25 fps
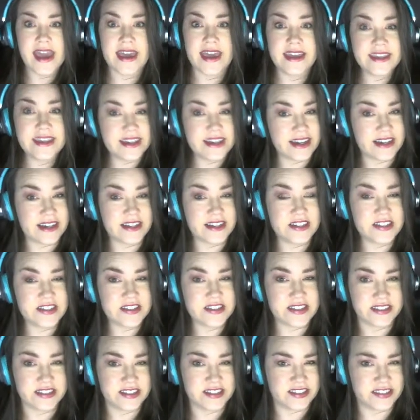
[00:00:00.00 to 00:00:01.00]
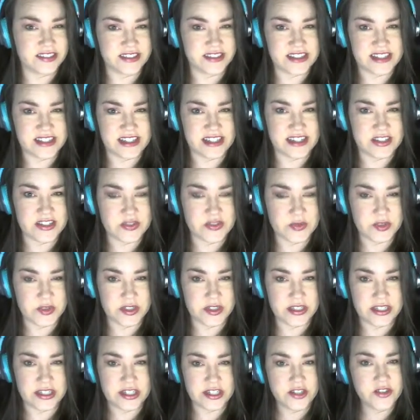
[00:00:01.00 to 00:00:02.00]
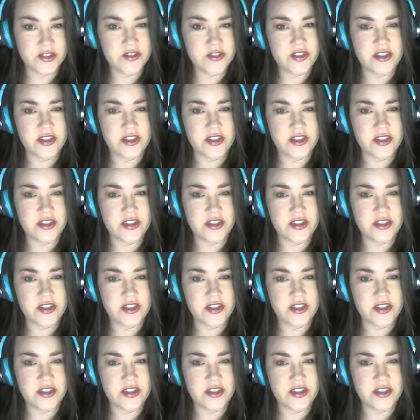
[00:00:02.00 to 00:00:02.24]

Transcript: Hey guys, Littlest Aswell here.